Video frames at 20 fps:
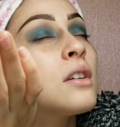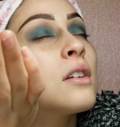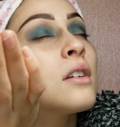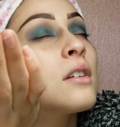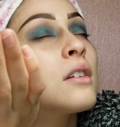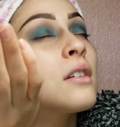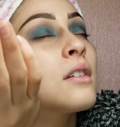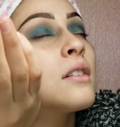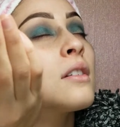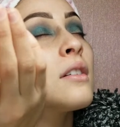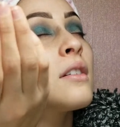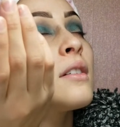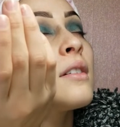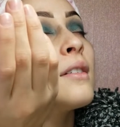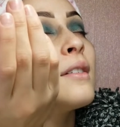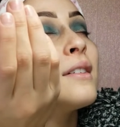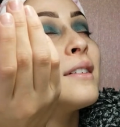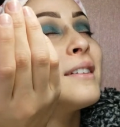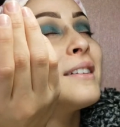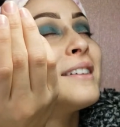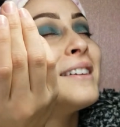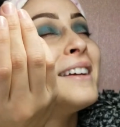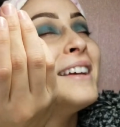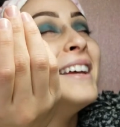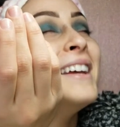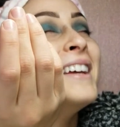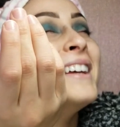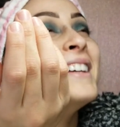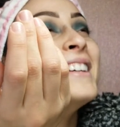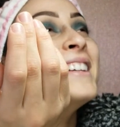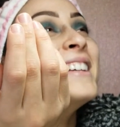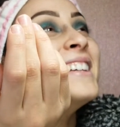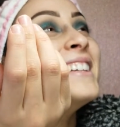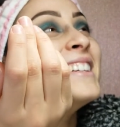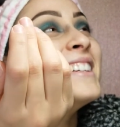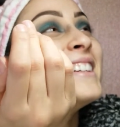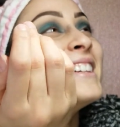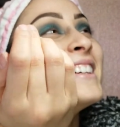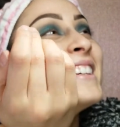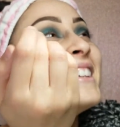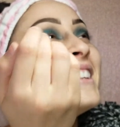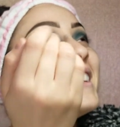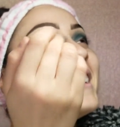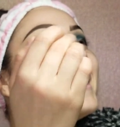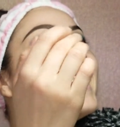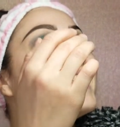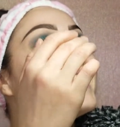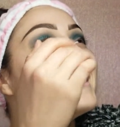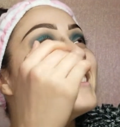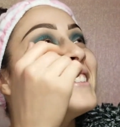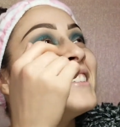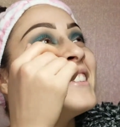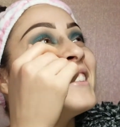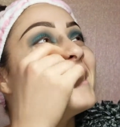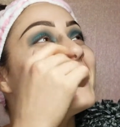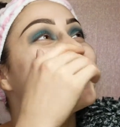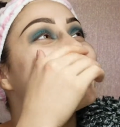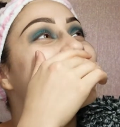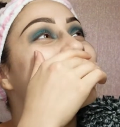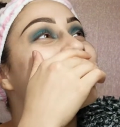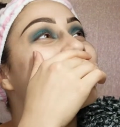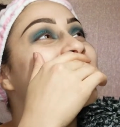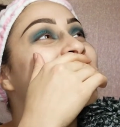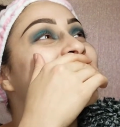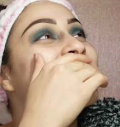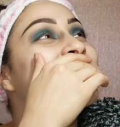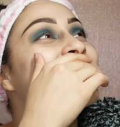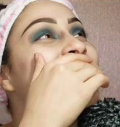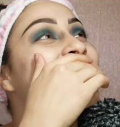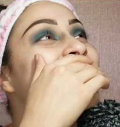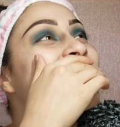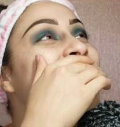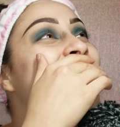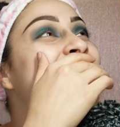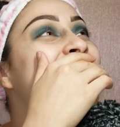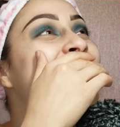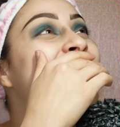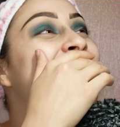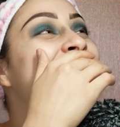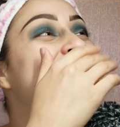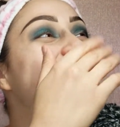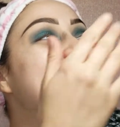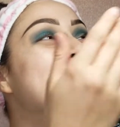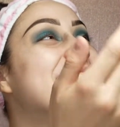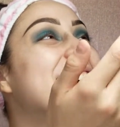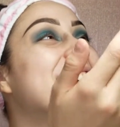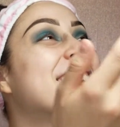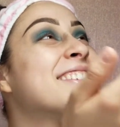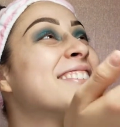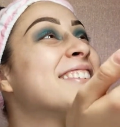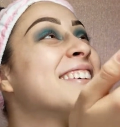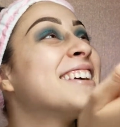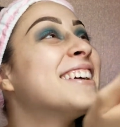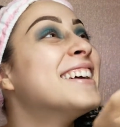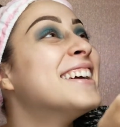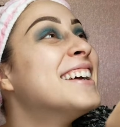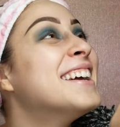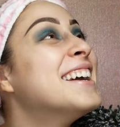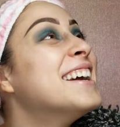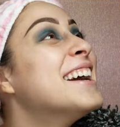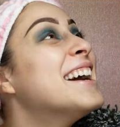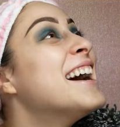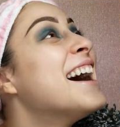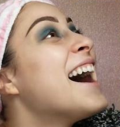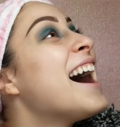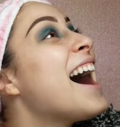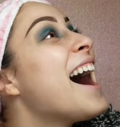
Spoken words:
Oh, we can edit that part out. I thought you could see it.